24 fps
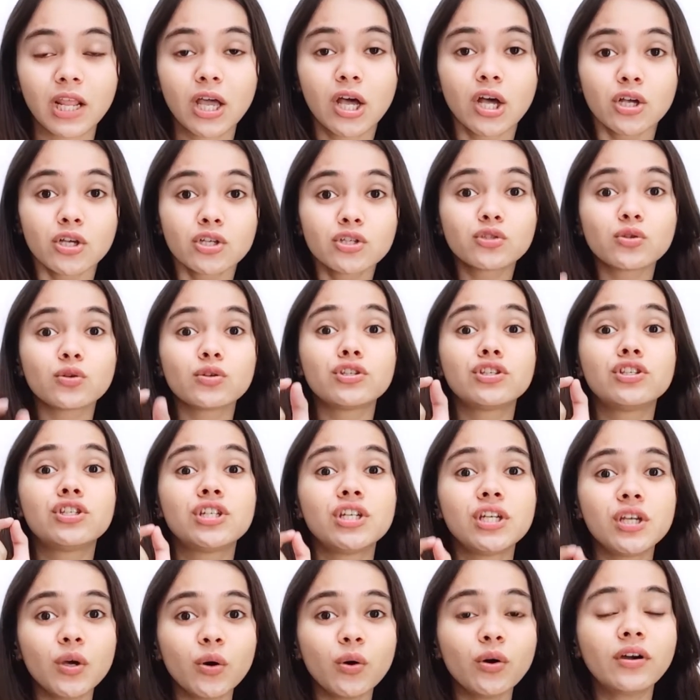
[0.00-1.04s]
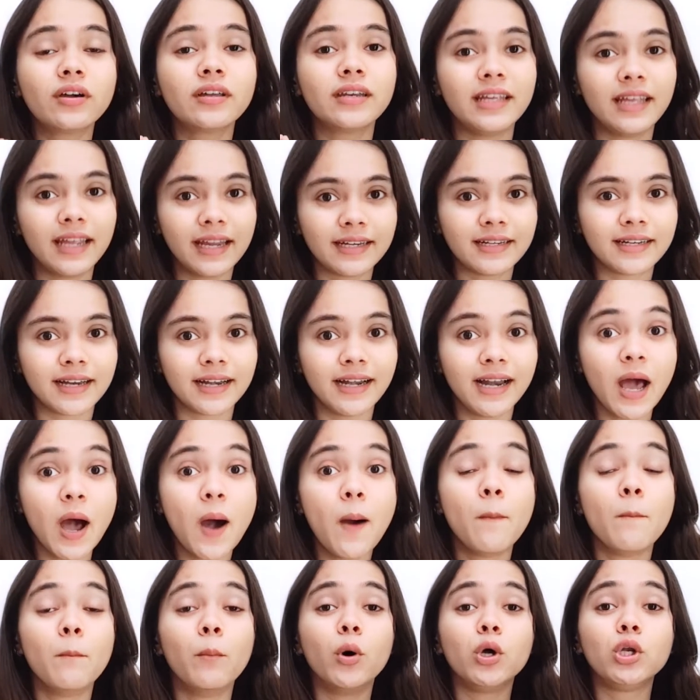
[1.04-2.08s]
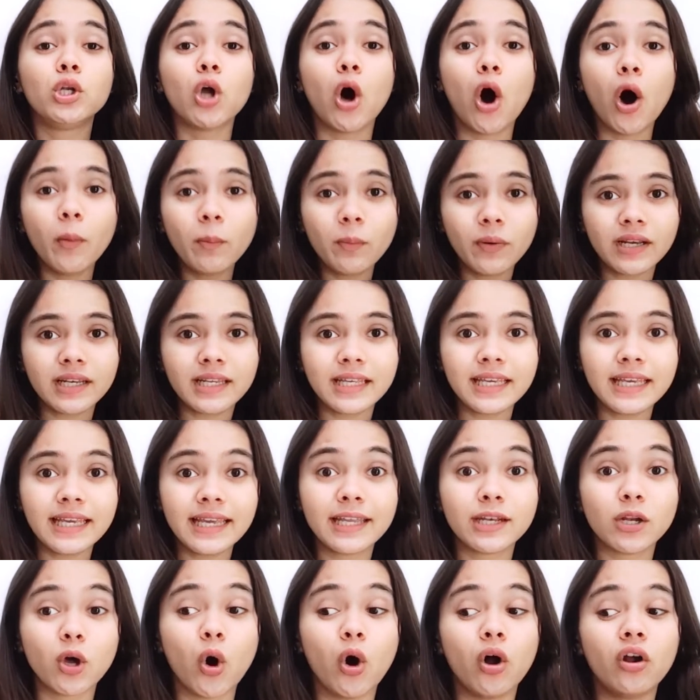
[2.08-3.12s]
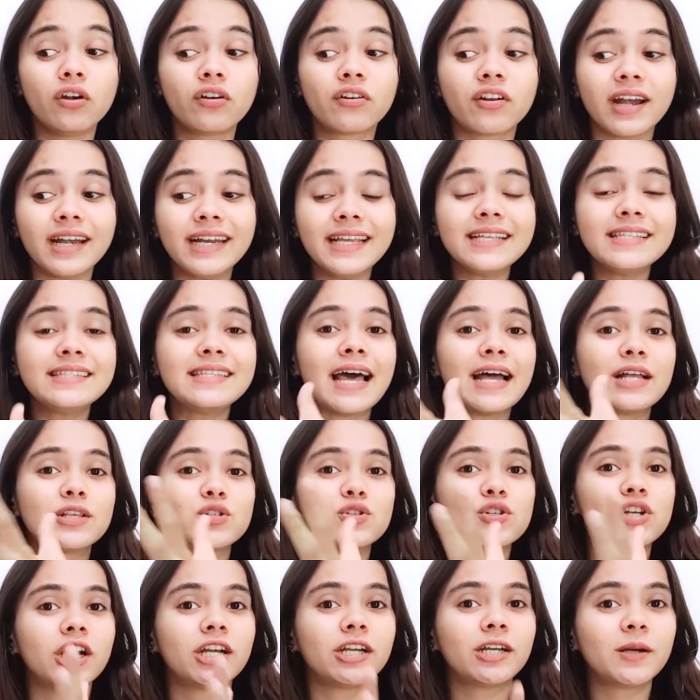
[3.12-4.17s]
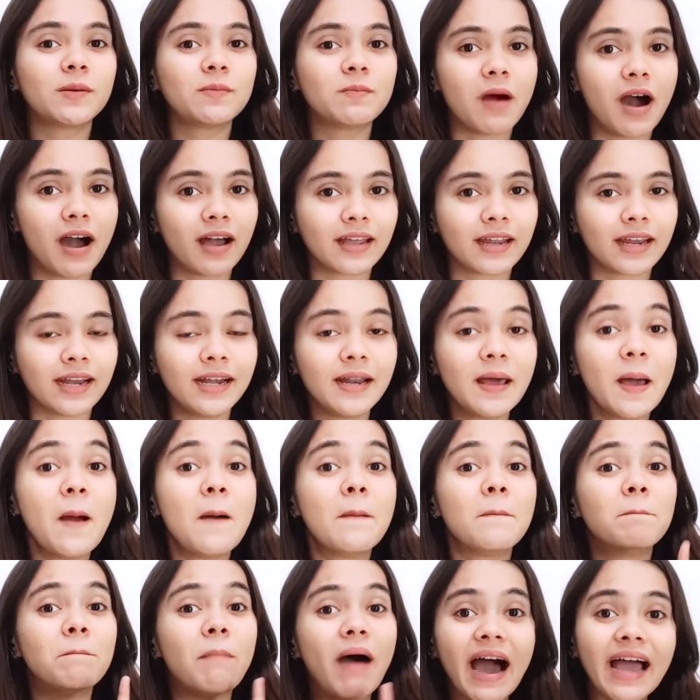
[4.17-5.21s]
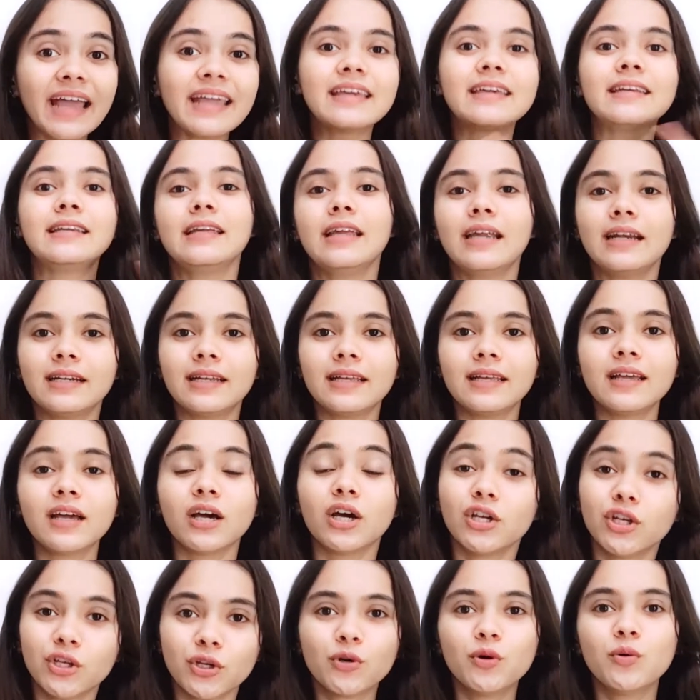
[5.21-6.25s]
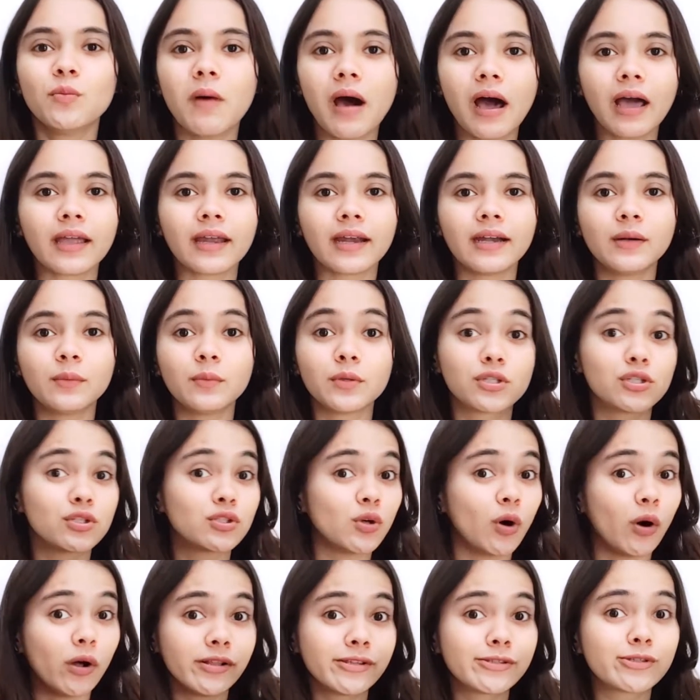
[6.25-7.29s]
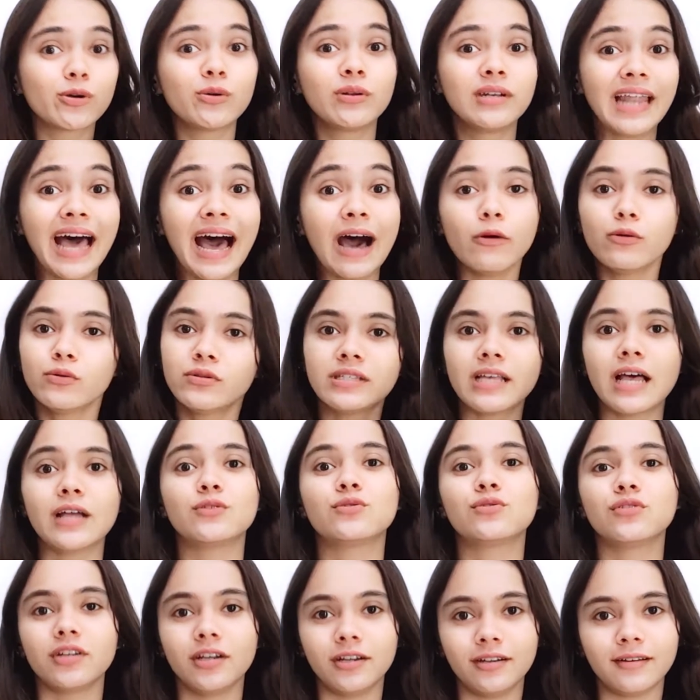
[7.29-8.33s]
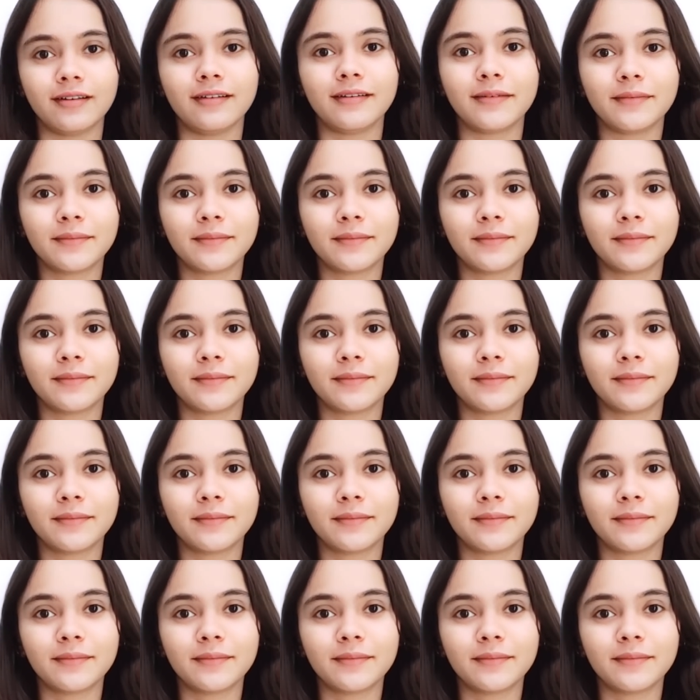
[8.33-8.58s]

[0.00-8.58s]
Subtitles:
So Jio created monopoly in already saturated market by creating a new market which is also now saturated.